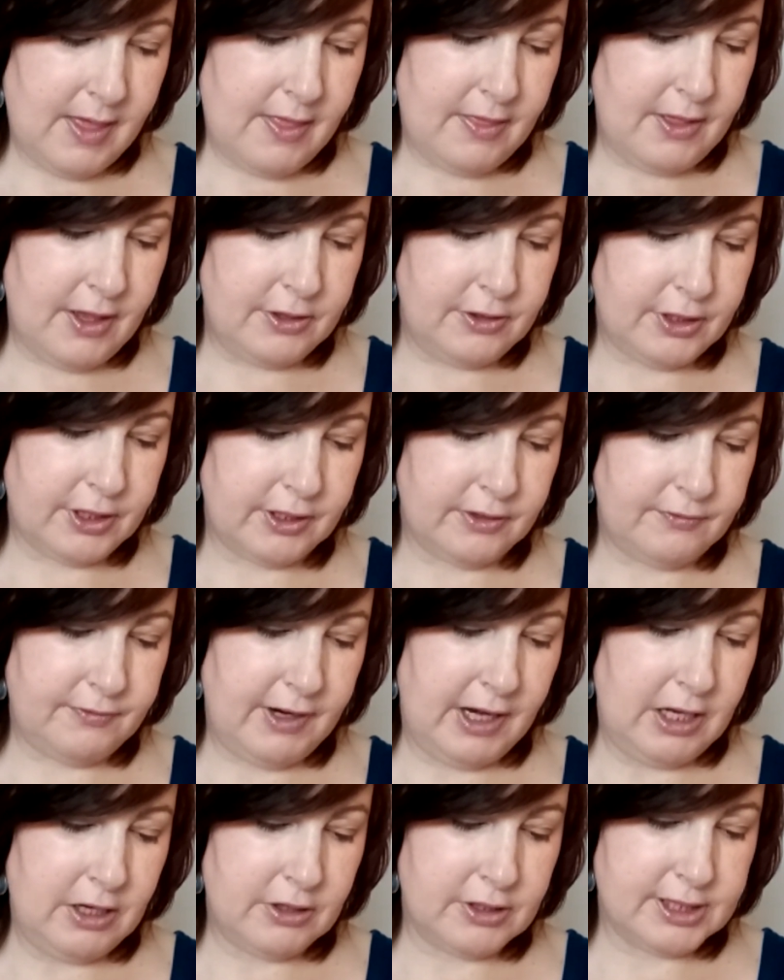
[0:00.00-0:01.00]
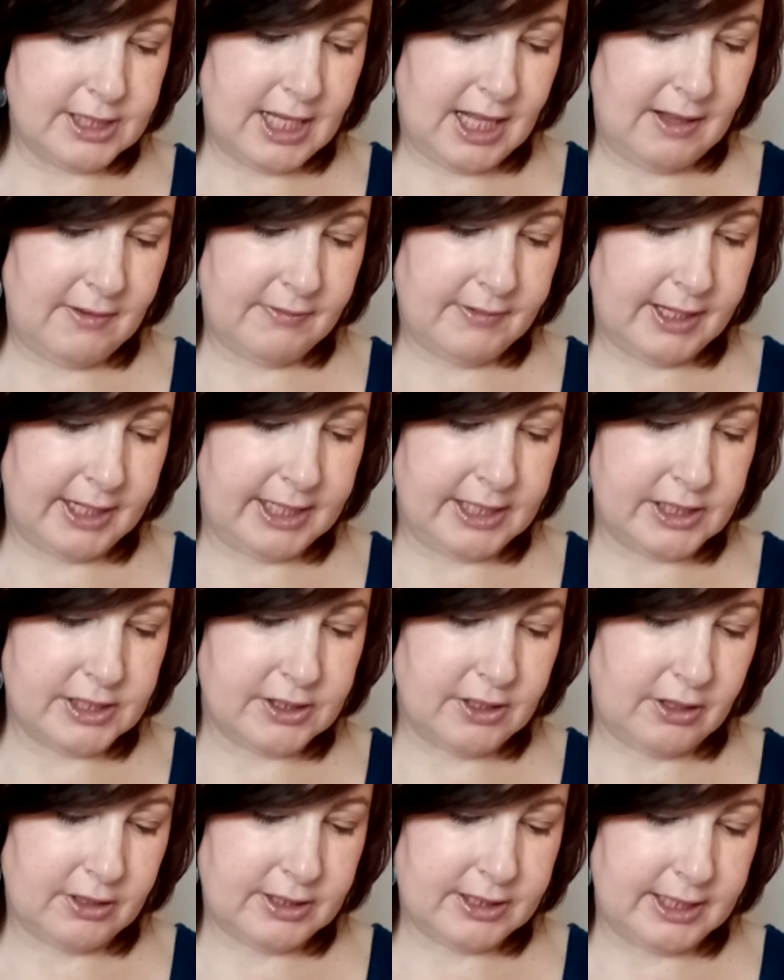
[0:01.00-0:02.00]
Then you can feel yourself getting
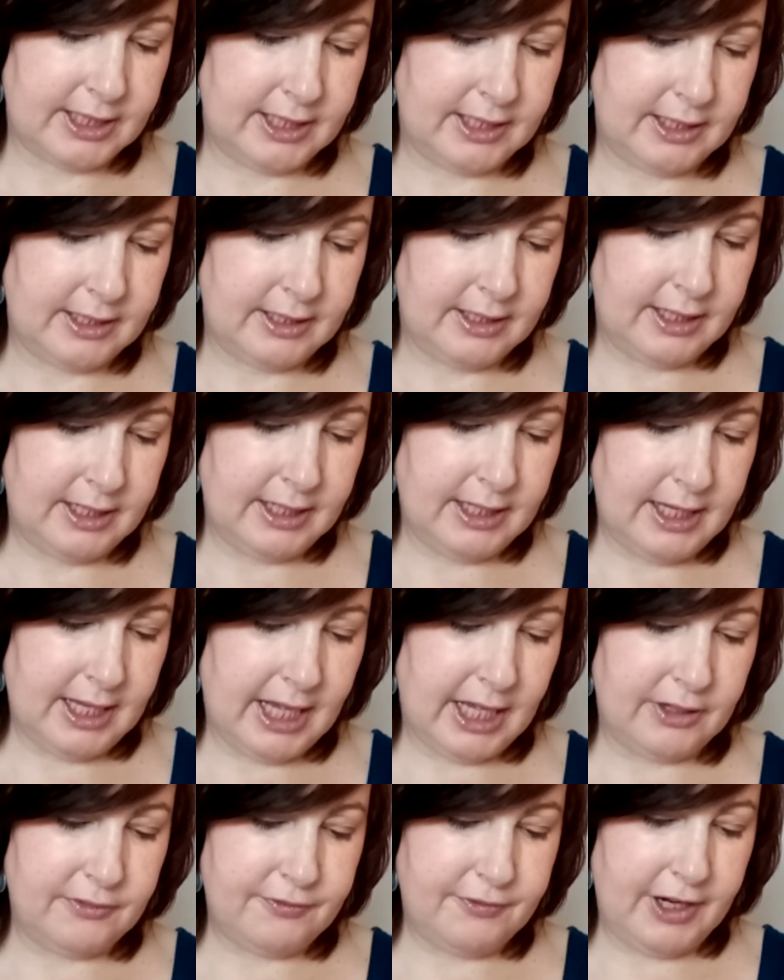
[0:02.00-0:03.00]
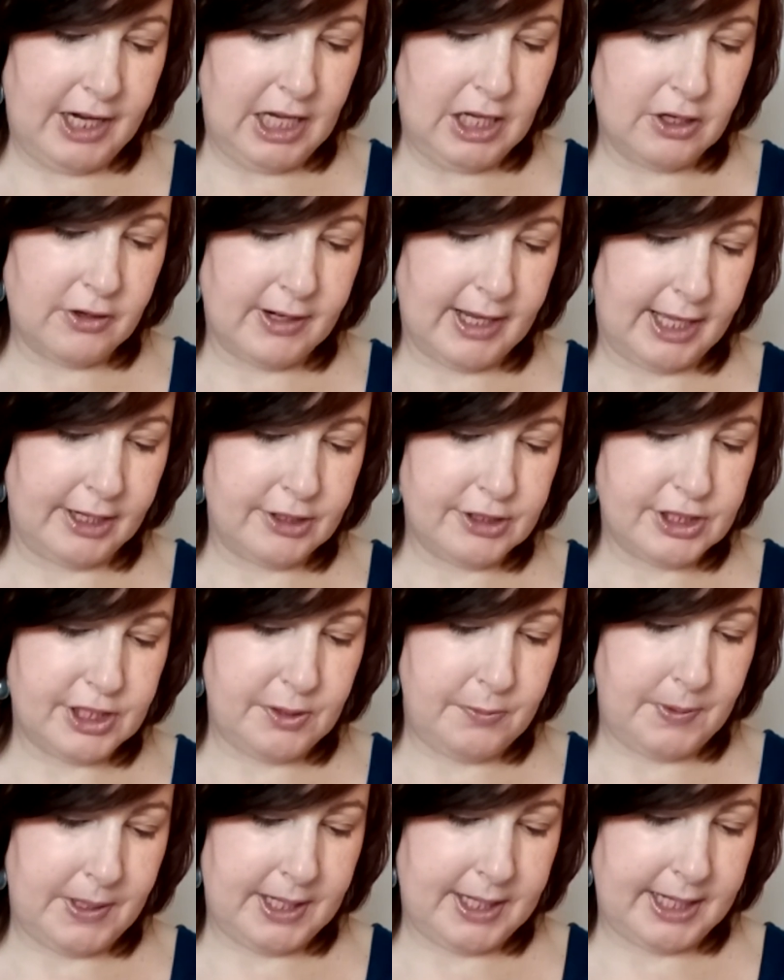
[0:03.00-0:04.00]
sucked in and feel your energy
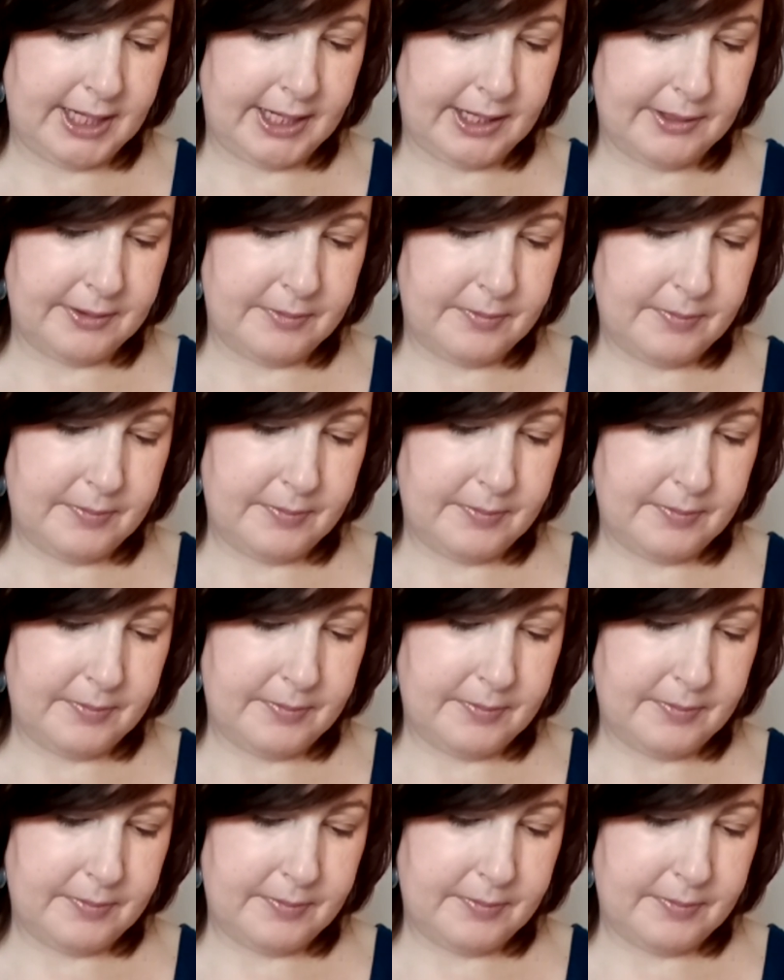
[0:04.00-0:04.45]
waning.